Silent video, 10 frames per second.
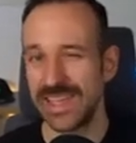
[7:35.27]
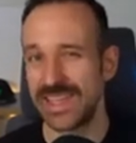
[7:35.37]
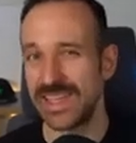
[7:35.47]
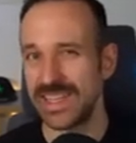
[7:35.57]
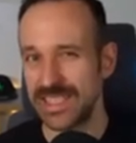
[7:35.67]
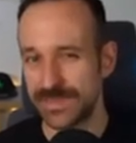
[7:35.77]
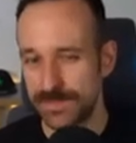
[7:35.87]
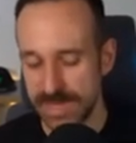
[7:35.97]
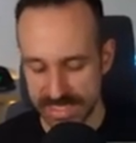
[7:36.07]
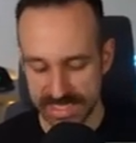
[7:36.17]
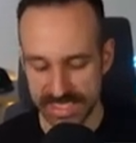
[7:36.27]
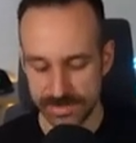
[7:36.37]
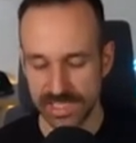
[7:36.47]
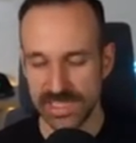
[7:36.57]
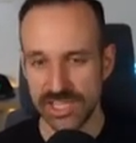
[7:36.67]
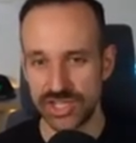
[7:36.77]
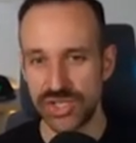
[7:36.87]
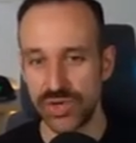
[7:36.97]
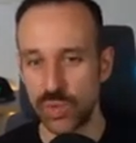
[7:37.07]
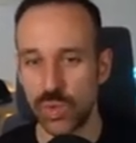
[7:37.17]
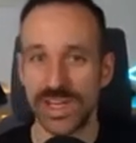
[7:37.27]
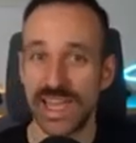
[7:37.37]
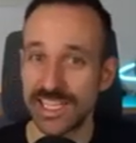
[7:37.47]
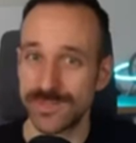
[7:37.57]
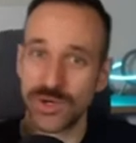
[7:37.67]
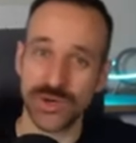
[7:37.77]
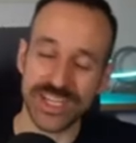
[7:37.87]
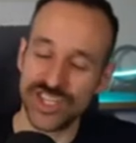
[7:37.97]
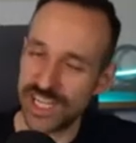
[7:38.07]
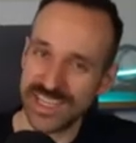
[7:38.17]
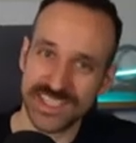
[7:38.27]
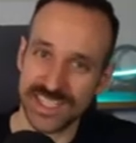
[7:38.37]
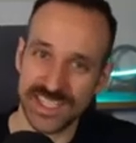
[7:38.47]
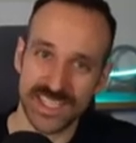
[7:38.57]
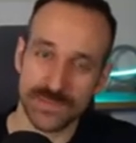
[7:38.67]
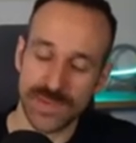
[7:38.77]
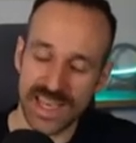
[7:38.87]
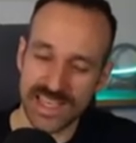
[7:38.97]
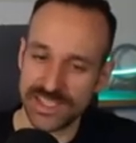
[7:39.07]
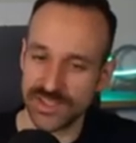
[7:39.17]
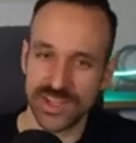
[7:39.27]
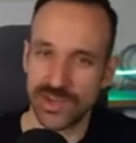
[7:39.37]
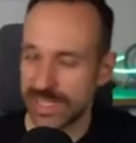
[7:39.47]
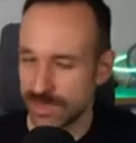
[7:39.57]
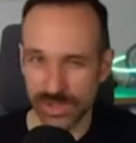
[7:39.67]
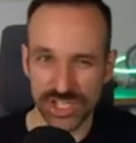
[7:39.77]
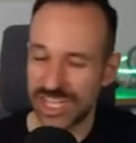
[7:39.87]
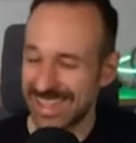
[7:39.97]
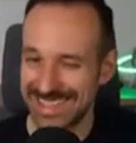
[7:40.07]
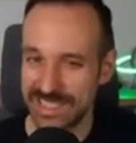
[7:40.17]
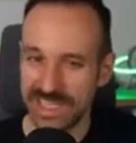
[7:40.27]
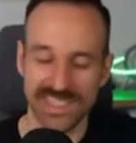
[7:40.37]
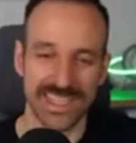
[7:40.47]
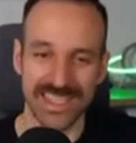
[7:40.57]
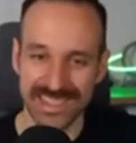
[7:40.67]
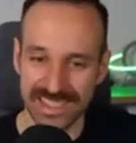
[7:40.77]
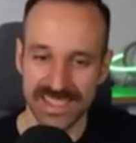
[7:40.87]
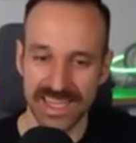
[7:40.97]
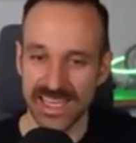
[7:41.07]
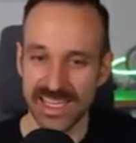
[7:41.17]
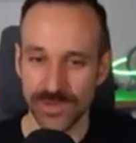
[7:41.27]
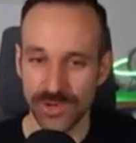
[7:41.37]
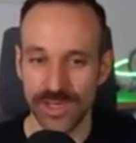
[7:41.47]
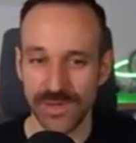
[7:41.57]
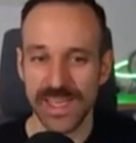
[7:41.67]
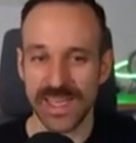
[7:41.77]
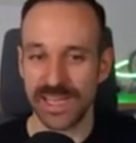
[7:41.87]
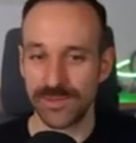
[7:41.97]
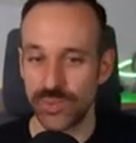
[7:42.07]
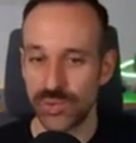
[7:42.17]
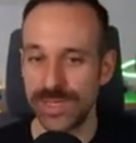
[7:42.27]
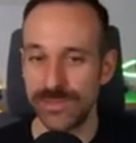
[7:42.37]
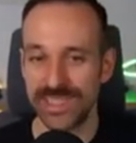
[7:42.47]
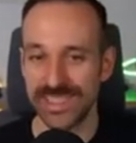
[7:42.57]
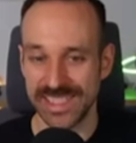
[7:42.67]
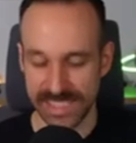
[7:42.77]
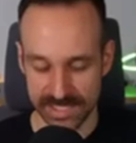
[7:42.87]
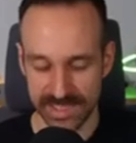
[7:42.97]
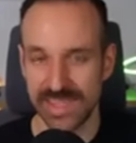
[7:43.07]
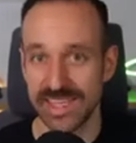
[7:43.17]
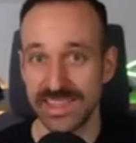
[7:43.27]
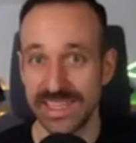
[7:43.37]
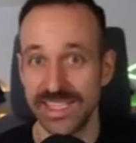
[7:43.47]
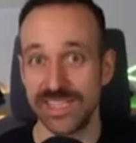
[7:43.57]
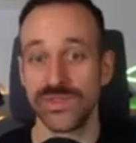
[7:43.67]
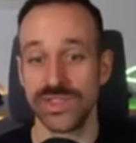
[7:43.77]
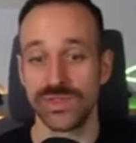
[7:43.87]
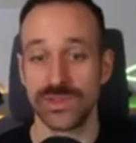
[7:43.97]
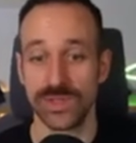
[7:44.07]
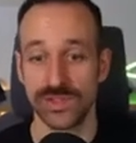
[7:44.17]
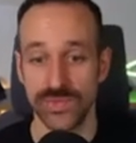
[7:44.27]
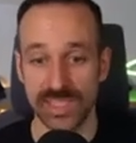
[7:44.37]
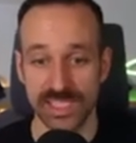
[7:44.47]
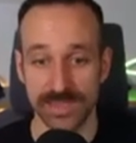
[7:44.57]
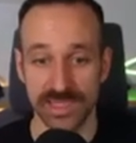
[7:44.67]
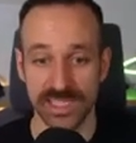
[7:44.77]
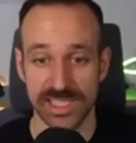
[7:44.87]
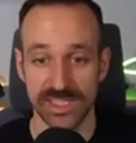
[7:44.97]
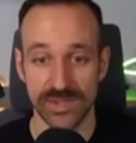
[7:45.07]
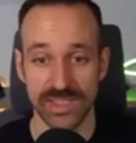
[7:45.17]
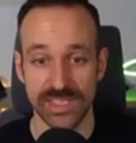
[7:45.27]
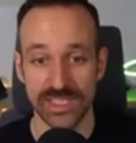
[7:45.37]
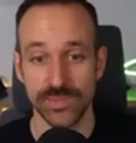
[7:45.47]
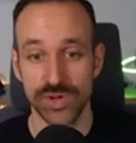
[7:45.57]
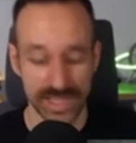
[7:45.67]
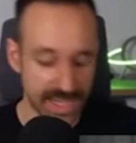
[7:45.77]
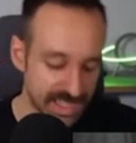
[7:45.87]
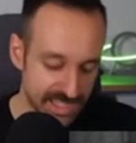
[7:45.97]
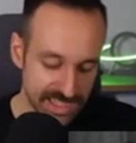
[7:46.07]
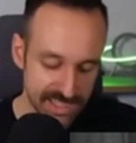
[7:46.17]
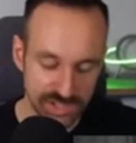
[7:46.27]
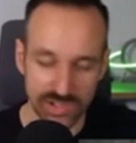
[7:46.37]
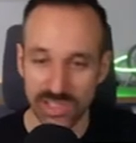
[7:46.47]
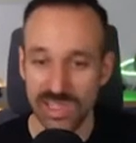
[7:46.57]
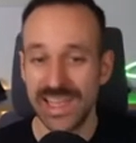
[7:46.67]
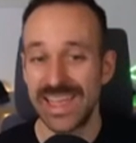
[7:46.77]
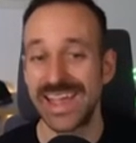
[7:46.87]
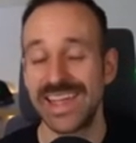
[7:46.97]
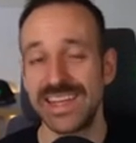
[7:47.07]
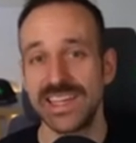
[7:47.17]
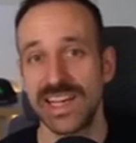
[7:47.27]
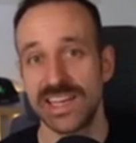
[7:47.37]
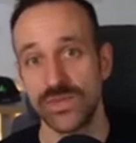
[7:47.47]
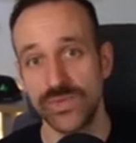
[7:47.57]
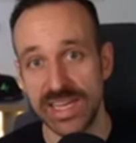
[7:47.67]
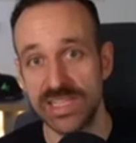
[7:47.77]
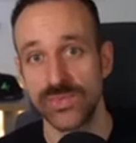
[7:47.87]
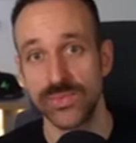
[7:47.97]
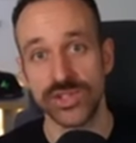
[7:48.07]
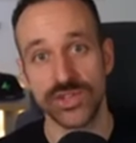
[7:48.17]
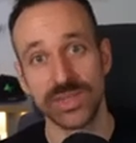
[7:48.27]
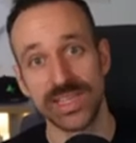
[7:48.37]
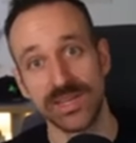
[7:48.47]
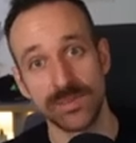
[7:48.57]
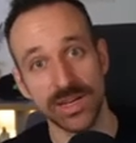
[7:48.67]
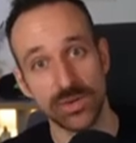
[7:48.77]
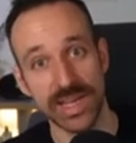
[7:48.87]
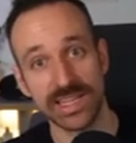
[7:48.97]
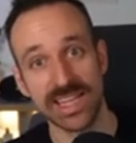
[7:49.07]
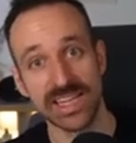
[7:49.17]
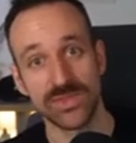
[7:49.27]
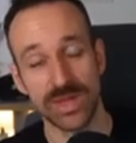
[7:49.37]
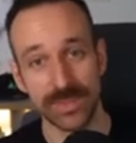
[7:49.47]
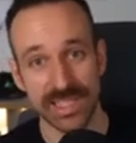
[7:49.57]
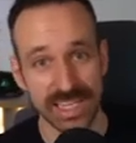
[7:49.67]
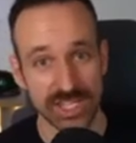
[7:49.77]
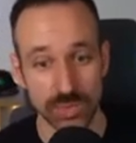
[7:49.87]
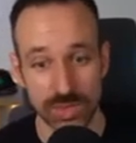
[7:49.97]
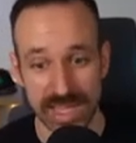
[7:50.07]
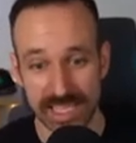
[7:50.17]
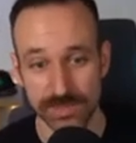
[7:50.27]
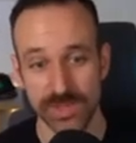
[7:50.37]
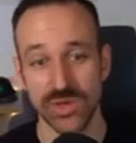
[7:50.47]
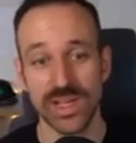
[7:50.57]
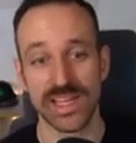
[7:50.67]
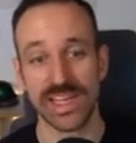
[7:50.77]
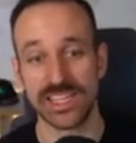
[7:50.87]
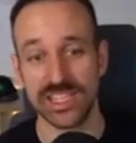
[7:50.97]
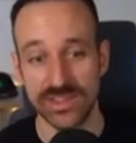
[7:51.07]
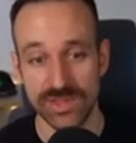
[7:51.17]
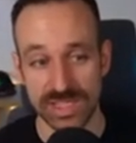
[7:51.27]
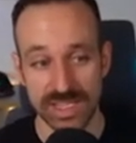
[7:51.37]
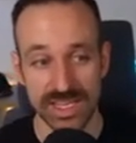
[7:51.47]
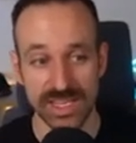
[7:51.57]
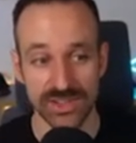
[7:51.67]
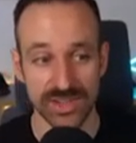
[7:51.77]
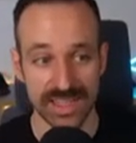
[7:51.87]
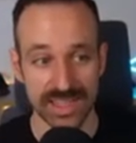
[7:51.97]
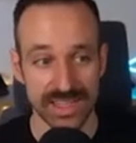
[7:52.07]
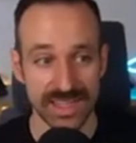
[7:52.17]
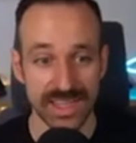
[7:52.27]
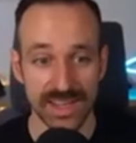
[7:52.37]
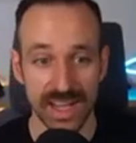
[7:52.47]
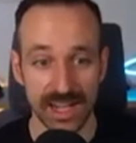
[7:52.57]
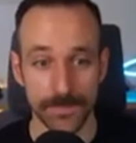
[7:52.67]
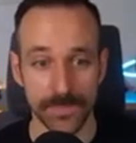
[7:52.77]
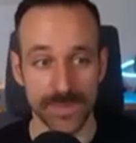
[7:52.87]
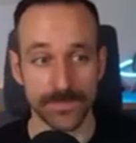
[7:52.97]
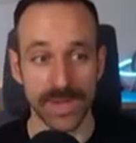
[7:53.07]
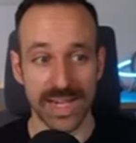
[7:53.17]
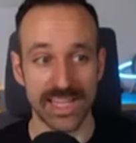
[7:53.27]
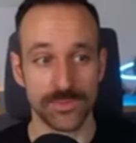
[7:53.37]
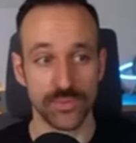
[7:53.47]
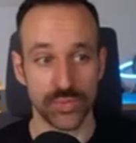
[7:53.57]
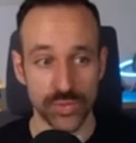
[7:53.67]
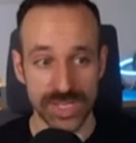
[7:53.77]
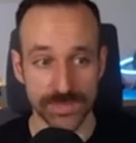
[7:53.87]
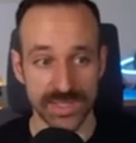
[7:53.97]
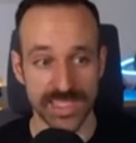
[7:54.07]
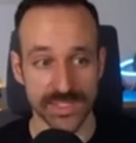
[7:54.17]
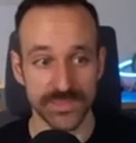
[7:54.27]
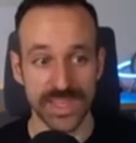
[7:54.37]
It is a bit similar to what Expo Eject did in the past. You know, Expo Eject doesn't exist anymore, and pre-build is the thing that gives you the most flexibility. So at this point, I can install any kind of native module in my React Native application with Expo and use it here in my pre-build.